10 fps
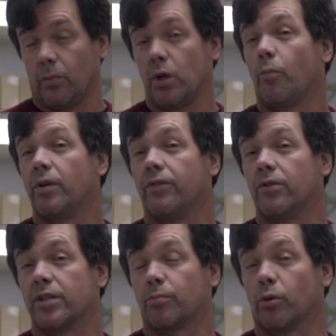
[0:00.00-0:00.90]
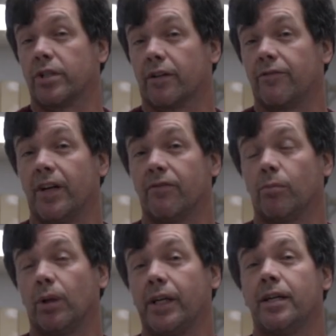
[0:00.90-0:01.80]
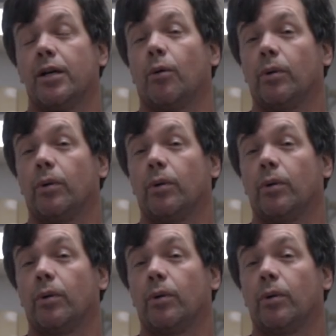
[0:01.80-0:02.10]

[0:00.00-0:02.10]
We hope you view this project favorably.